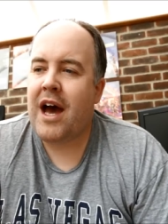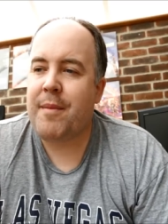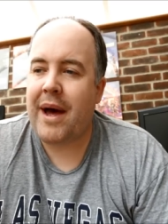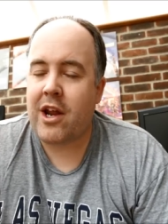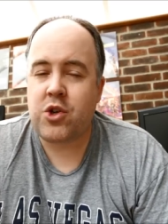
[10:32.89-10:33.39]

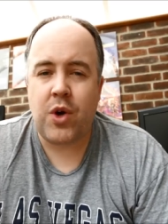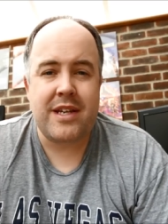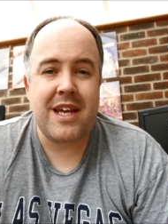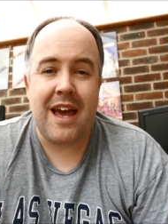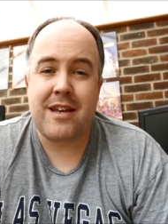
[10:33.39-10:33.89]
And I try
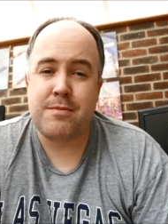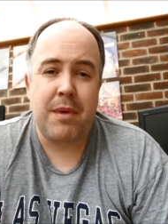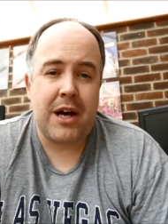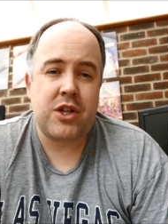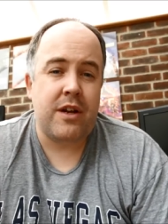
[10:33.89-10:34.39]
to get as
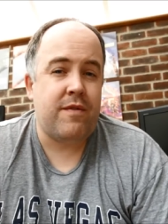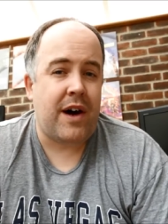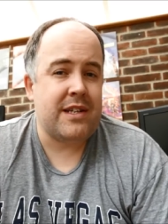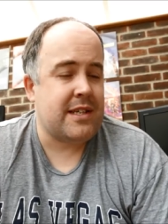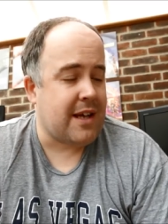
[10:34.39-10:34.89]
much
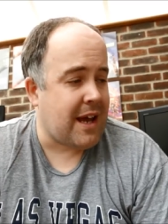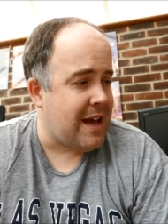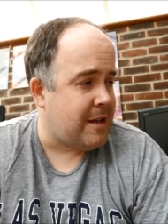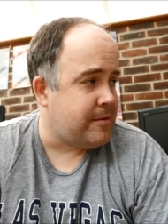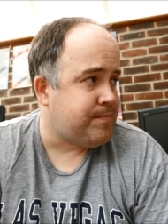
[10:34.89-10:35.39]
advice as I can.